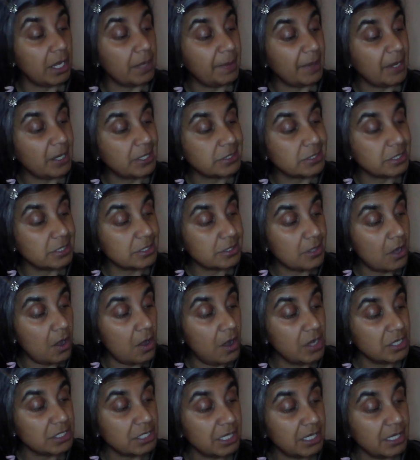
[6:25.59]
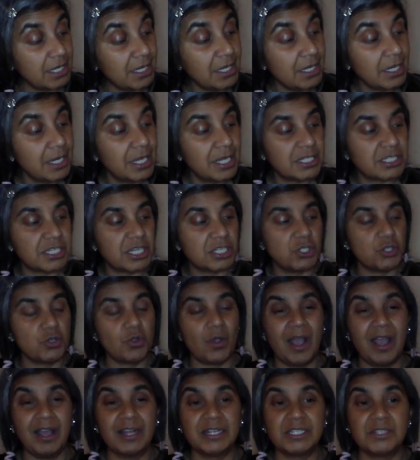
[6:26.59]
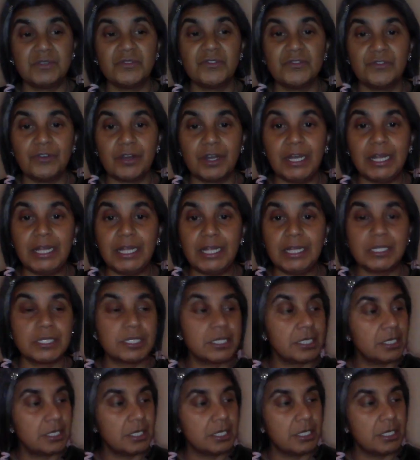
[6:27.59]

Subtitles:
because this card here says you had to fight